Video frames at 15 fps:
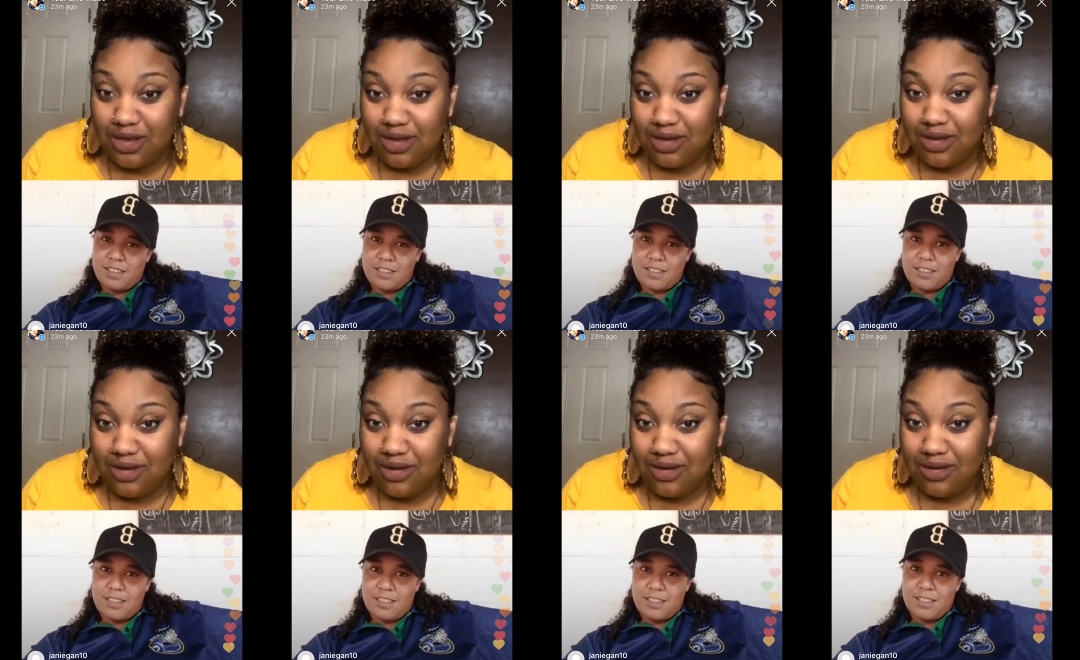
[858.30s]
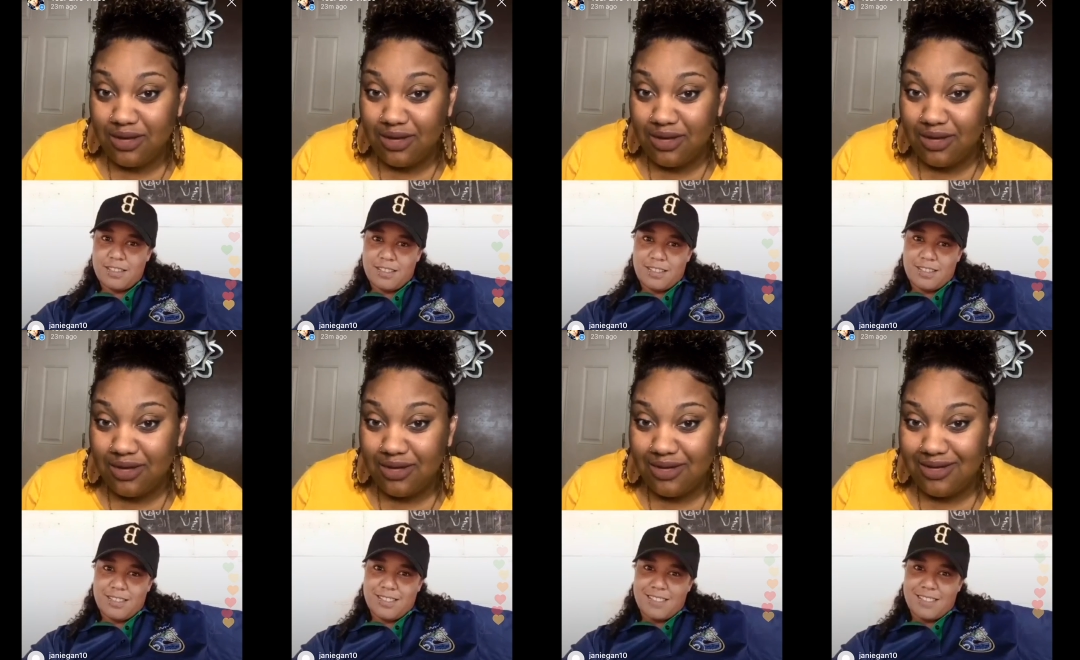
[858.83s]

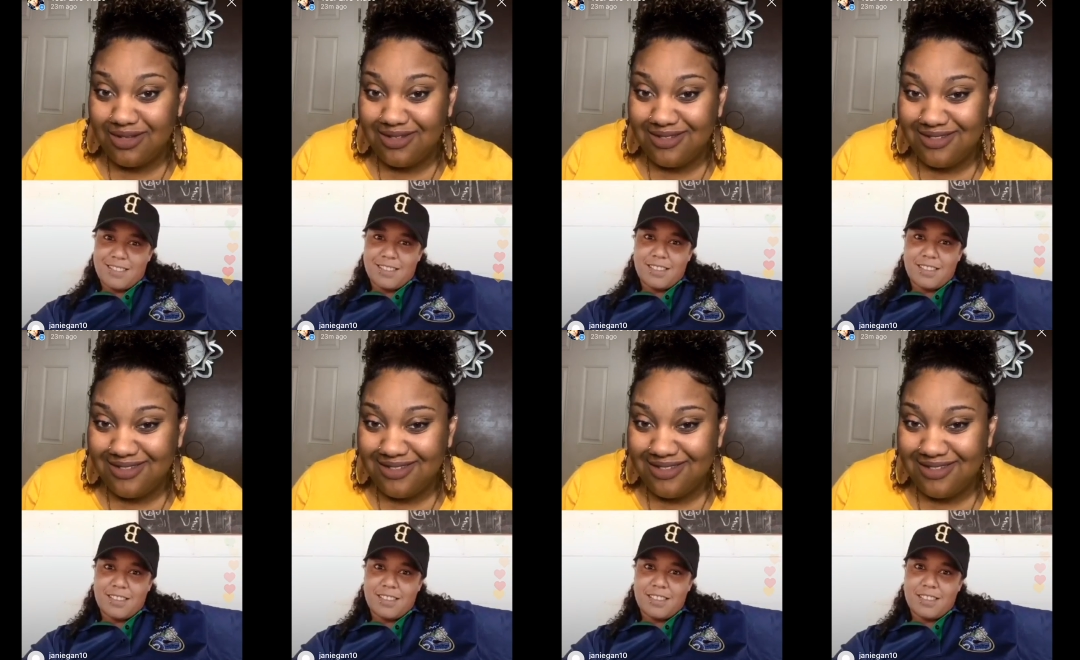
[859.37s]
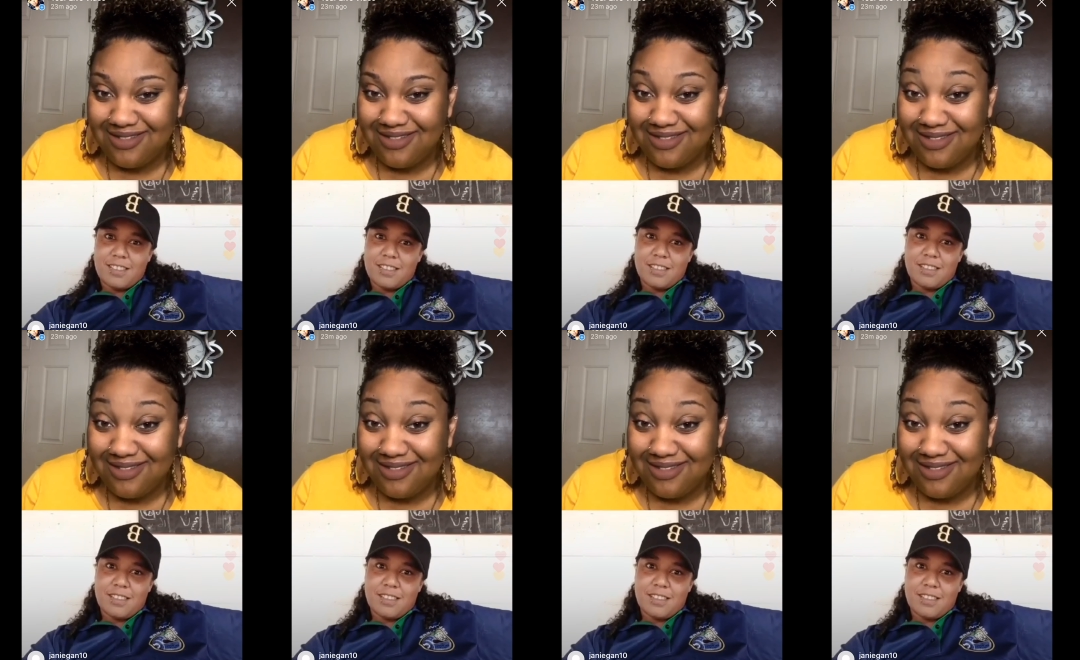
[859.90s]
Nobody speaks.